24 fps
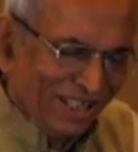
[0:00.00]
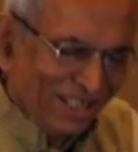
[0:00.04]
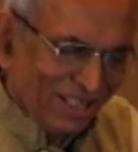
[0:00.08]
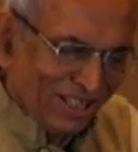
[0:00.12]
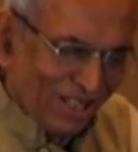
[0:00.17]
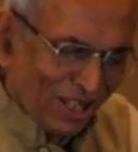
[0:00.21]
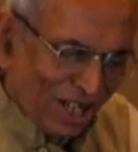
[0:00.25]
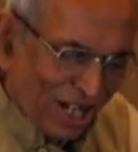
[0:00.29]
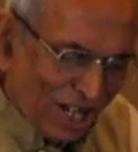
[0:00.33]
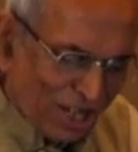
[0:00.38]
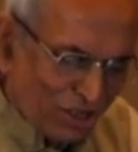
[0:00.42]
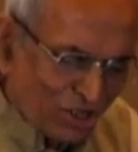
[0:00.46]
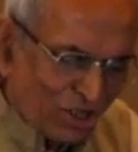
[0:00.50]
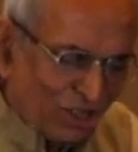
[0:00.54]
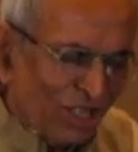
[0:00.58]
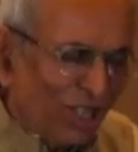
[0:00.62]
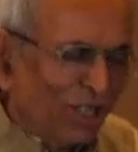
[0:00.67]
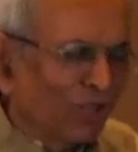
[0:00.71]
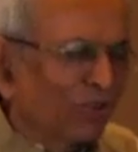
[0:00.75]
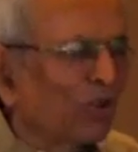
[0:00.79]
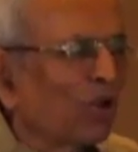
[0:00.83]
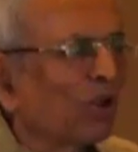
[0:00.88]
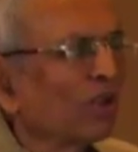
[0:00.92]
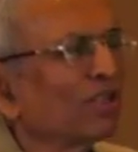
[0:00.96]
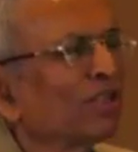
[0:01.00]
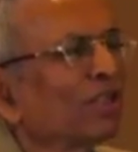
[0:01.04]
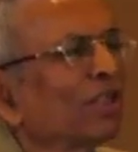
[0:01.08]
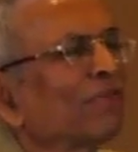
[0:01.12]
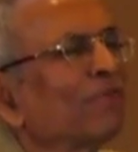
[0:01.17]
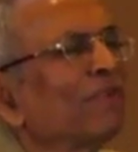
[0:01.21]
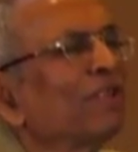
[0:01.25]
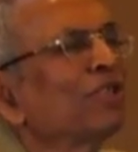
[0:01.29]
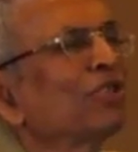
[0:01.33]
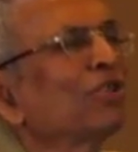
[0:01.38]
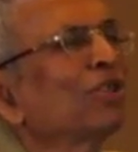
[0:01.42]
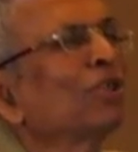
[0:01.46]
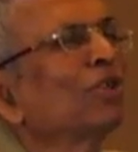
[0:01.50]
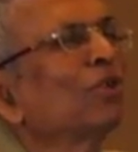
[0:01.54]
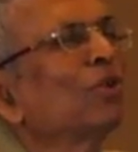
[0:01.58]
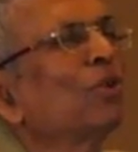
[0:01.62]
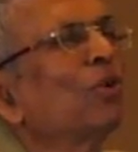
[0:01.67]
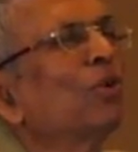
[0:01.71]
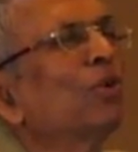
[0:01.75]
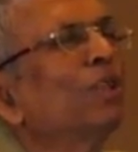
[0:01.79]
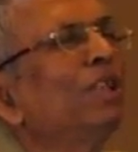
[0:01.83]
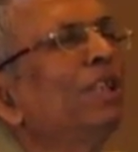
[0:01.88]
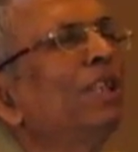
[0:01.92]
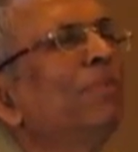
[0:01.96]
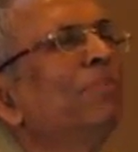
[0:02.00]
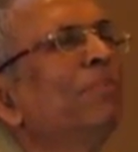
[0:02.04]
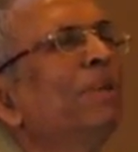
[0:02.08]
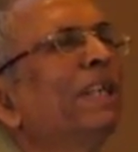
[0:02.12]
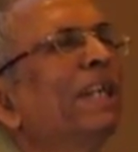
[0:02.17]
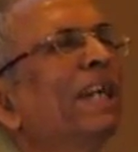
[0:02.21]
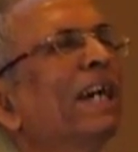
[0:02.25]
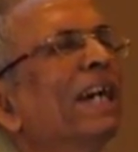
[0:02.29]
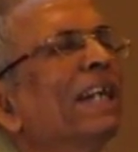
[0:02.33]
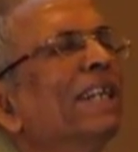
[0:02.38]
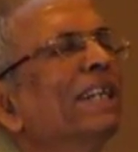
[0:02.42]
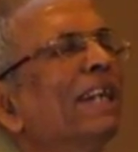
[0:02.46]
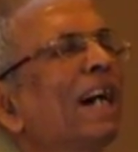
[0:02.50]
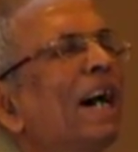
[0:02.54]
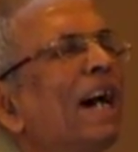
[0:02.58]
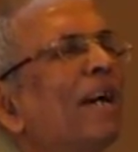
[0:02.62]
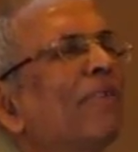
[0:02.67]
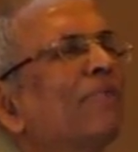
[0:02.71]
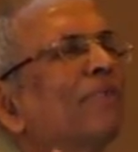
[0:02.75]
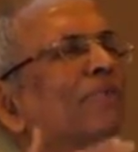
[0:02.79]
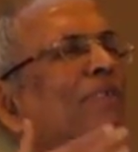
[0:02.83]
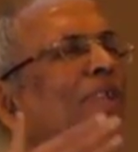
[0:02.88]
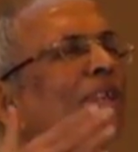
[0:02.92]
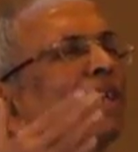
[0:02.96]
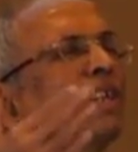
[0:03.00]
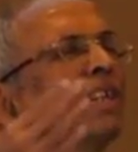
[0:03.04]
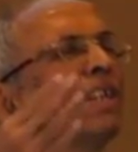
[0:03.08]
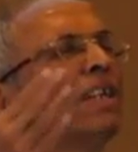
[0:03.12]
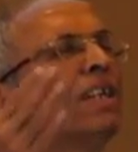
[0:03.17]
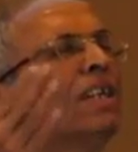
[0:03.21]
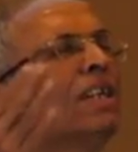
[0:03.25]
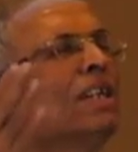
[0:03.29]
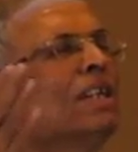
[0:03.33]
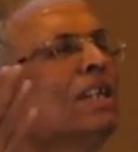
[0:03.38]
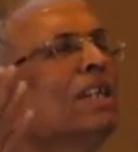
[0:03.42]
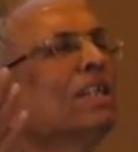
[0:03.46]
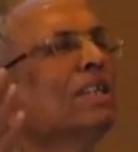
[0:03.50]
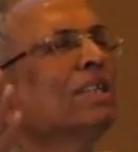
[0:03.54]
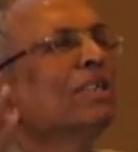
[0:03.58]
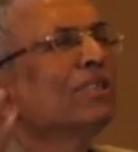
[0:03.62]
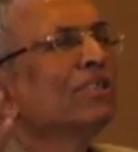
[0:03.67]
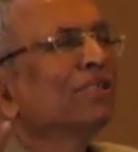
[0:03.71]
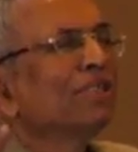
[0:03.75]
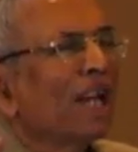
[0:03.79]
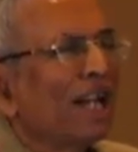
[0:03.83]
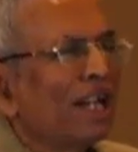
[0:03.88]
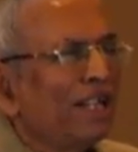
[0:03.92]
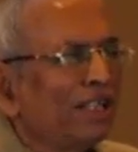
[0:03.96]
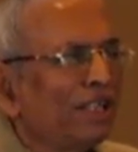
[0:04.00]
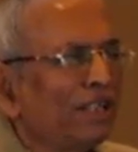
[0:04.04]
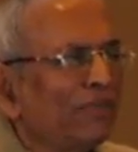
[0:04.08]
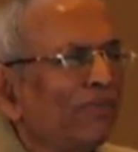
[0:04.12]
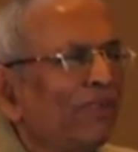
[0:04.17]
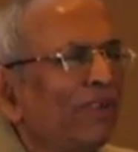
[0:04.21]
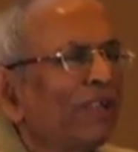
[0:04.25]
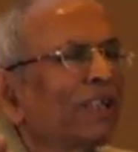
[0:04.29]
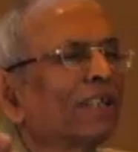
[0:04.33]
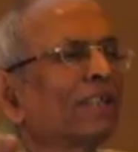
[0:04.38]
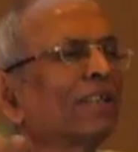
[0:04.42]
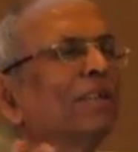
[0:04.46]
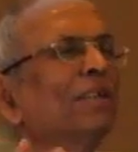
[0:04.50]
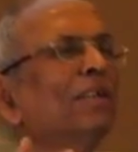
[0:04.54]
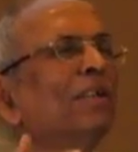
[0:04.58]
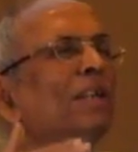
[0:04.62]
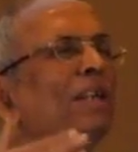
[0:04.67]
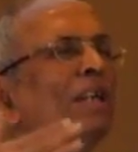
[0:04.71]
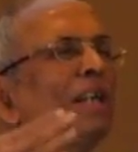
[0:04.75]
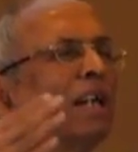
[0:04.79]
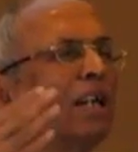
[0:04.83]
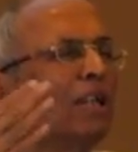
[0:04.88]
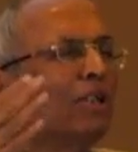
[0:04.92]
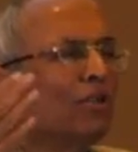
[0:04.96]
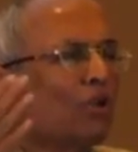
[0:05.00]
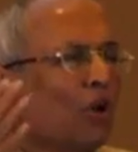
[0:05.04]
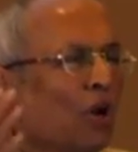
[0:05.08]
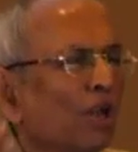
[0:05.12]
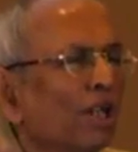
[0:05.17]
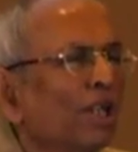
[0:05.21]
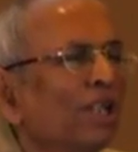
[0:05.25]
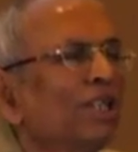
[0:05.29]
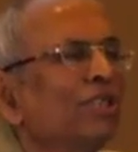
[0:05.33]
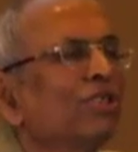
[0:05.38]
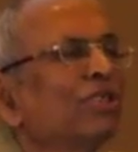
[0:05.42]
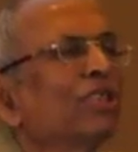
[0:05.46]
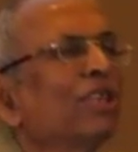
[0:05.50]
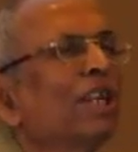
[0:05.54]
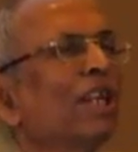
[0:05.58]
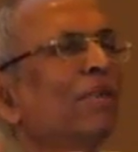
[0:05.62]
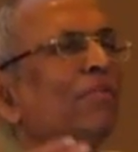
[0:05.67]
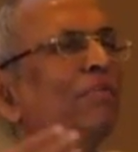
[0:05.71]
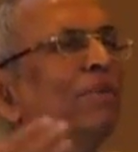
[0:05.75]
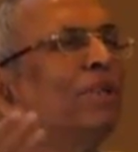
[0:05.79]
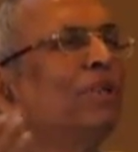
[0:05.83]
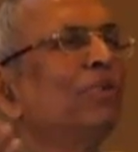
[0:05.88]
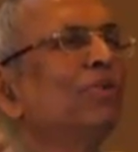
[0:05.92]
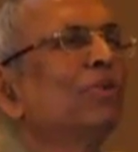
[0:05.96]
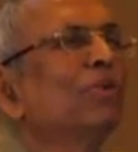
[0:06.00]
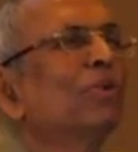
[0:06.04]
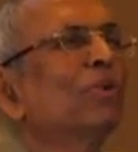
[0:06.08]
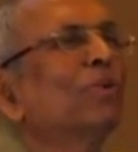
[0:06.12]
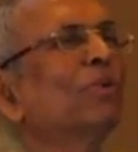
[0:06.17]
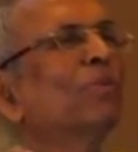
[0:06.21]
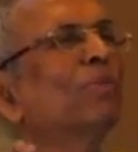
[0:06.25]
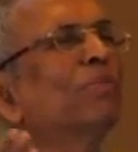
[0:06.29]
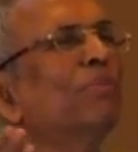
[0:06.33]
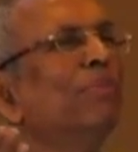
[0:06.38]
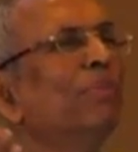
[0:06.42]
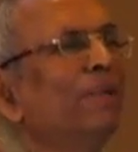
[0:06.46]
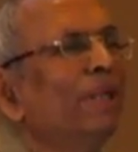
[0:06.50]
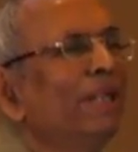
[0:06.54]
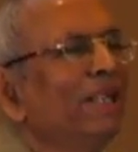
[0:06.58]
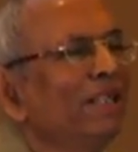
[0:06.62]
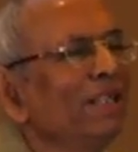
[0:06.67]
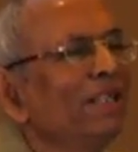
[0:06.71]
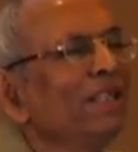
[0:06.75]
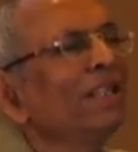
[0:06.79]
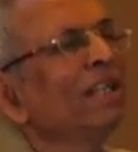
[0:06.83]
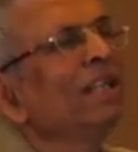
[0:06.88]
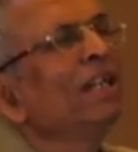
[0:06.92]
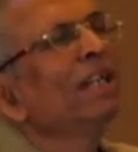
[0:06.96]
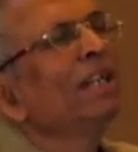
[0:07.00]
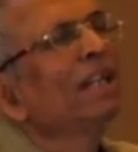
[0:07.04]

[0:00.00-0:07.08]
rational conservation only began after scientific knowledge came into being,